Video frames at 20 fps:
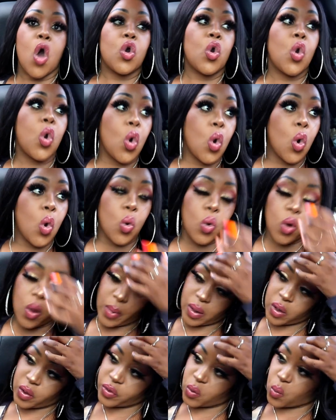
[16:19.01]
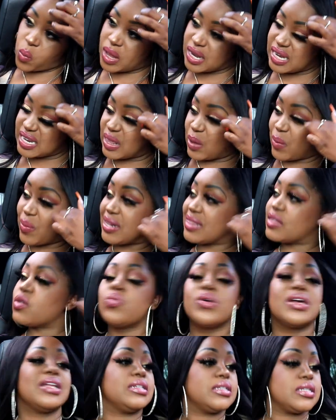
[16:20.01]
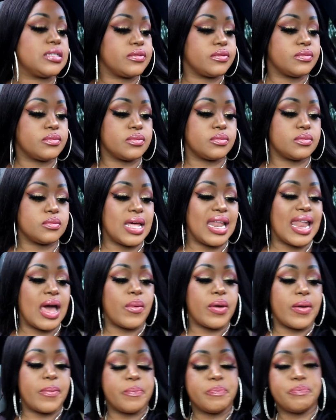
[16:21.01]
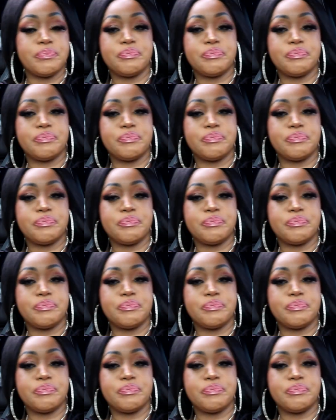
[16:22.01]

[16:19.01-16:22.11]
Cool. Oh my God, the wind, the wind, the wind. Allow it.